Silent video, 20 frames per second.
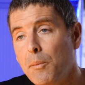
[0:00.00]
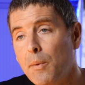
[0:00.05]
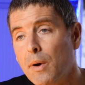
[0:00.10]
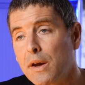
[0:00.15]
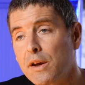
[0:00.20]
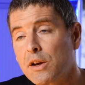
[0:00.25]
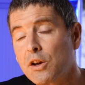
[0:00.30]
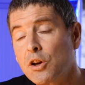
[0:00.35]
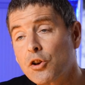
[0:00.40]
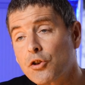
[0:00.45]

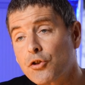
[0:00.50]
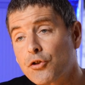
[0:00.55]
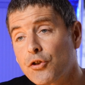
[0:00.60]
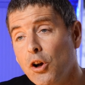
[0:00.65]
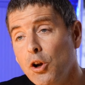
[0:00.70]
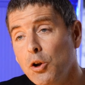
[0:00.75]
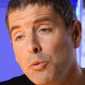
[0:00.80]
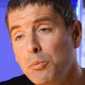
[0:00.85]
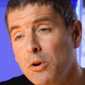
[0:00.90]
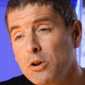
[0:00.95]
You can
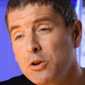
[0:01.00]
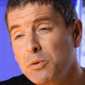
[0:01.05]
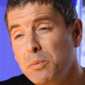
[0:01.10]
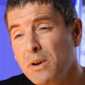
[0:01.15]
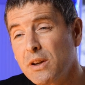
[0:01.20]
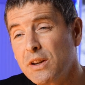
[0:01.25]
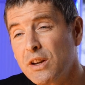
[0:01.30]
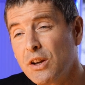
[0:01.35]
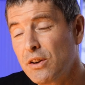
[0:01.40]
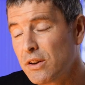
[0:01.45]
control
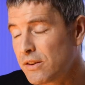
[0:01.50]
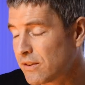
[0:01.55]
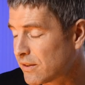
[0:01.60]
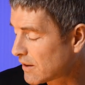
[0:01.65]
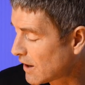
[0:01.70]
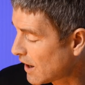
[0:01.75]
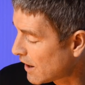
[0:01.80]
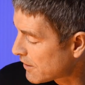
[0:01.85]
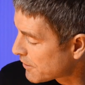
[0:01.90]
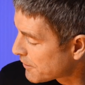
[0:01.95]
multiple units
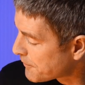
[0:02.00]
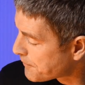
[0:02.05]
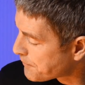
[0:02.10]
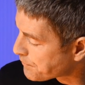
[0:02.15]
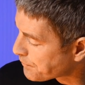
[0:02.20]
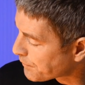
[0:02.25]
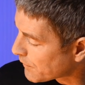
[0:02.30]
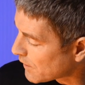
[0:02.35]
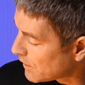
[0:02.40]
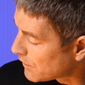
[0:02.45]
together.
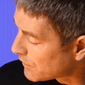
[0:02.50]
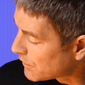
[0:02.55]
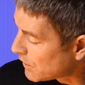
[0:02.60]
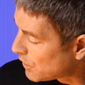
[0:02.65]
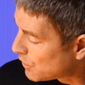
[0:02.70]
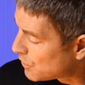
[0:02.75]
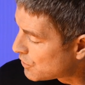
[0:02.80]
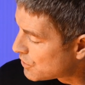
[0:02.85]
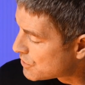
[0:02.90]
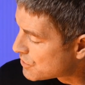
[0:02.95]

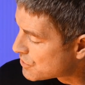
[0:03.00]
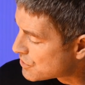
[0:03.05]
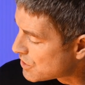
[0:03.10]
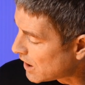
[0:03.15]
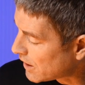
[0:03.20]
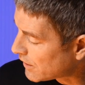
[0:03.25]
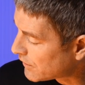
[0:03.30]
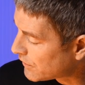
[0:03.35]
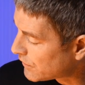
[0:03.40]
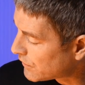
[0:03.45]
So
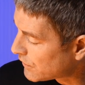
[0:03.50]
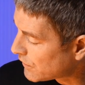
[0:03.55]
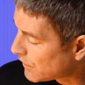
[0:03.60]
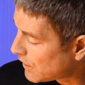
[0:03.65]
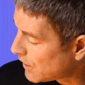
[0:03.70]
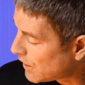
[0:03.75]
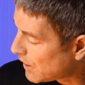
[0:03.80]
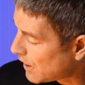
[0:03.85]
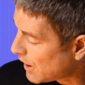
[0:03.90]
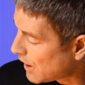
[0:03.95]
Jack's
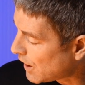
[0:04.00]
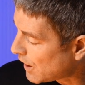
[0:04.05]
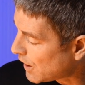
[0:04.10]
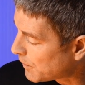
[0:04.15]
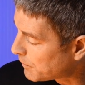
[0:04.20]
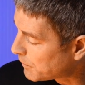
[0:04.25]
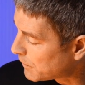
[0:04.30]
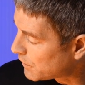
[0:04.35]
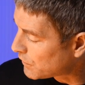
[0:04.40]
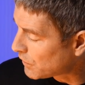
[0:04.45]

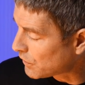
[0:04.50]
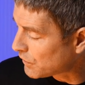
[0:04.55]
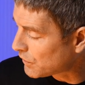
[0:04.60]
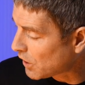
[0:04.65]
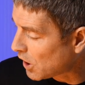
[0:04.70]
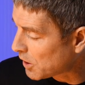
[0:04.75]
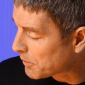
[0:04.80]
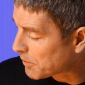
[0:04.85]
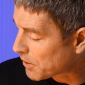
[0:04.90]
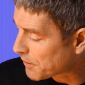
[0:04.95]
sun
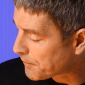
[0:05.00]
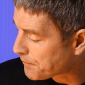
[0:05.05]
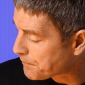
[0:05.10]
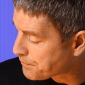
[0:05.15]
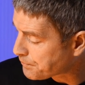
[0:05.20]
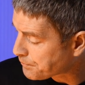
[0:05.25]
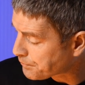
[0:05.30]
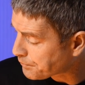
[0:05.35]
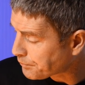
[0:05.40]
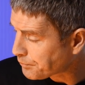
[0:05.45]
timer
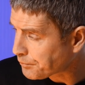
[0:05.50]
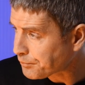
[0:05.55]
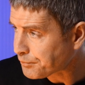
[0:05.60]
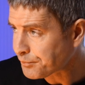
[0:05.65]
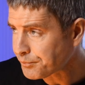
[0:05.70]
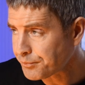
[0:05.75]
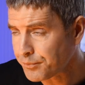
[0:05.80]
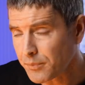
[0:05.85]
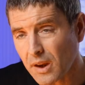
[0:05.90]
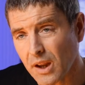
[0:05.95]

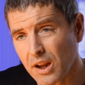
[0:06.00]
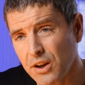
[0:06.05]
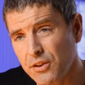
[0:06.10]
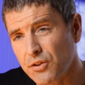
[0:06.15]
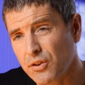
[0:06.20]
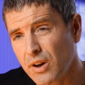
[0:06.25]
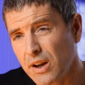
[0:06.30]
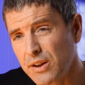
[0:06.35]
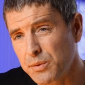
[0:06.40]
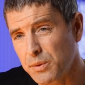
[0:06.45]

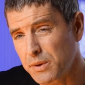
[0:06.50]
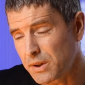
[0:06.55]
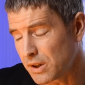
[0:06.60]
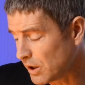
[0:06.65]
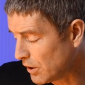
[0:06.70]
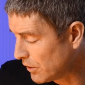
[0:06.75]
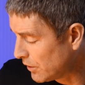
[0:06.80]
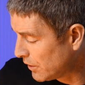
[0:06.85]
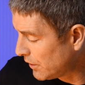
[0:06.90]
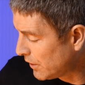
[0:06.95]
integrates with the
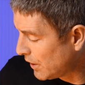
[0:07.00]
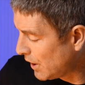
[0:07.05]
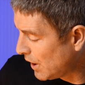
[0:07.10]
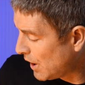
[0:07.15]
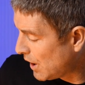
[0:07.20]
unit.